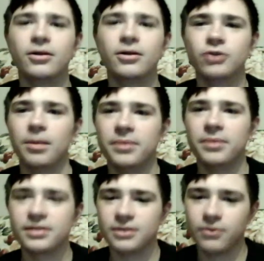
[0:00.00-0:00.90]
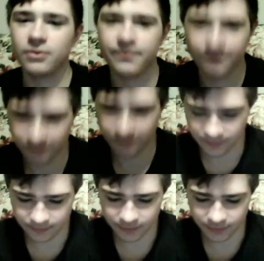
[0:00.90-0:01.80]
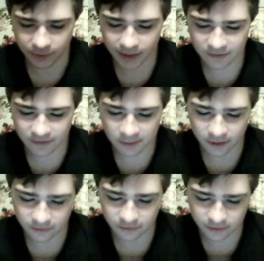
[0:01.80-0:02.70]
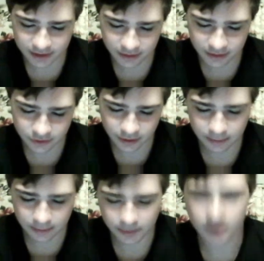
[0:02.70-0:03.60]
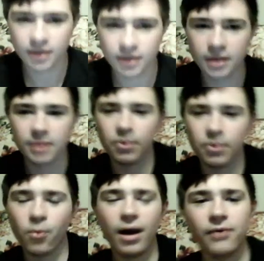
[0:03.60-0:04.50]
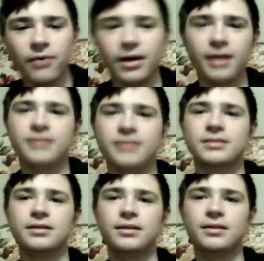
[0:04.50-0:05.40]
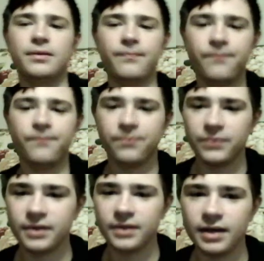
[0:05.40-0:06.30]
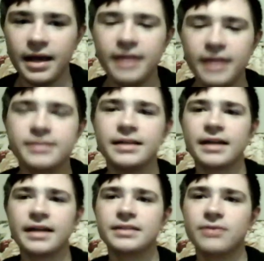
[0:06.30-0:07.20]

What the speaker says: drop it. So you can have a mod for the rest of the stream. But wow, guys. 8 seconds